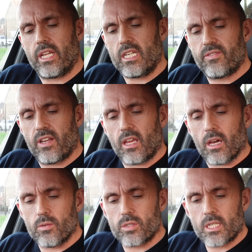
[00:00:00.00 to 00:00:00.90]
these
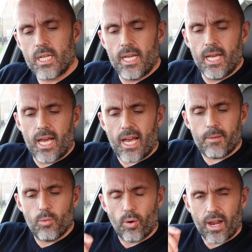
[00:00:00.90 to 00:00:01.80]
videos.
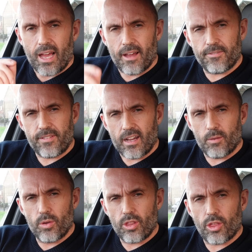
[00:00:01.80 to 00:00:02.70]
What I have
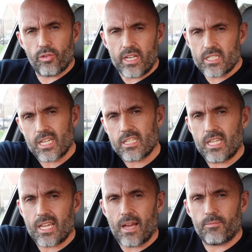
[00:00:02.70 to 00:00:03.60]
found with the
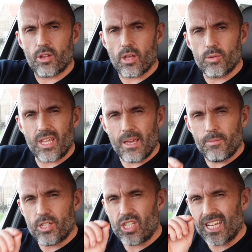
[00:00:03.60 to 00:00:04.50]
360 camera, though, the
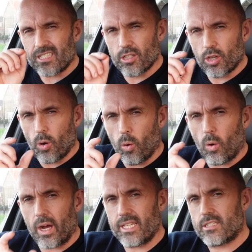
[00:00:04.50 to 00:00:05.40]
image isn't
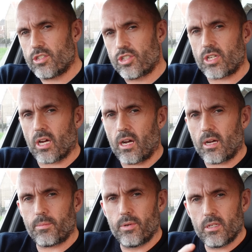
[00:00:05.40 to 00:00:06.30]
quite as
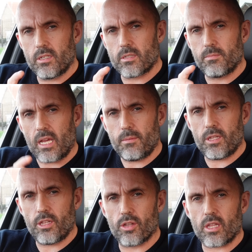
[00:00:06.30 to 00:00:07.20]
sharp as
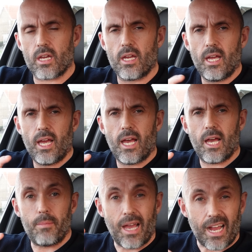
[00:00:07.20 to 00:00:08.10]
maybe the other
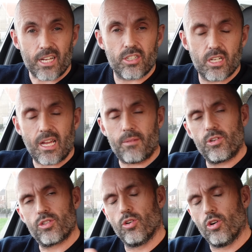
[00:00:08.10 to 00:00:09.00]
action
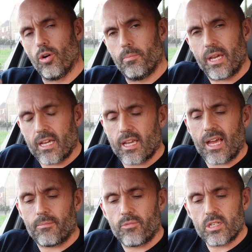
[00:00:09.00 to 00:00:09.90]
cameras or bigger
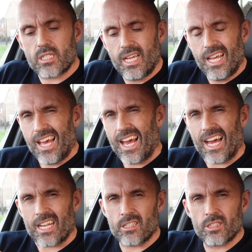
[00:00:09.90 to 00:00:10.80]
cameras,
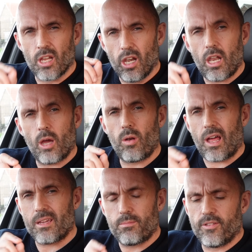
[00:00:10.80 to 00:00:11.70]
and low
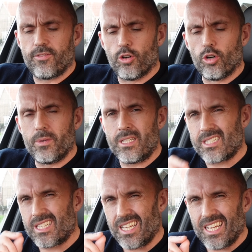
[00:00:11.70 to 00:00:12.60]
light
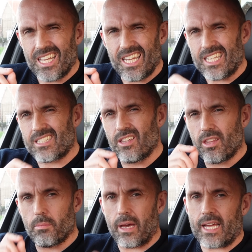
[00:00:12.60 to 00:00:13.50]
performance
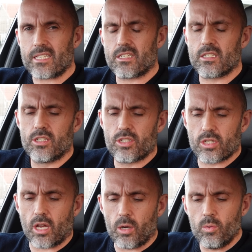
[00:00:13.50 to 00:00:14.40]
isn't the best.
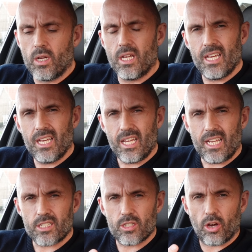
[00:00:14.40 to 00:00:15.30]
So
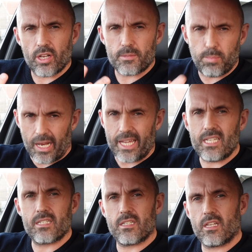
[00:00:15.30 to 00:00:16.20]
it's got its
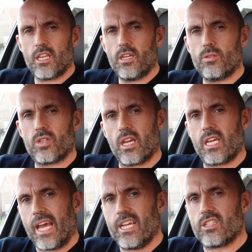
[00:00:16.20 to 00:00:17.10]
place, and I use it
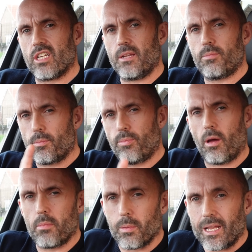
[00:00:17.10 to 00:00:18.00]
occasionally, but
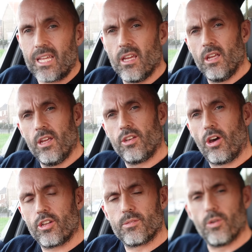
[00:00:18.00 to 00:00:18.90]
probably
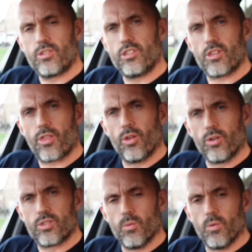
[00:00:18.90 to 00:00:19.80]
not as much as I
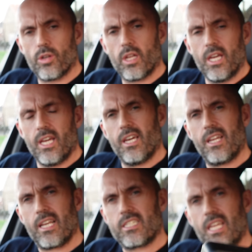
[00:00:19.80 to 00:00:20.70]
thought I would.
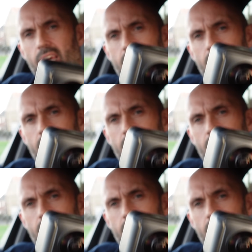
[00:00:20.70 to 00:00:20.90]
And that's the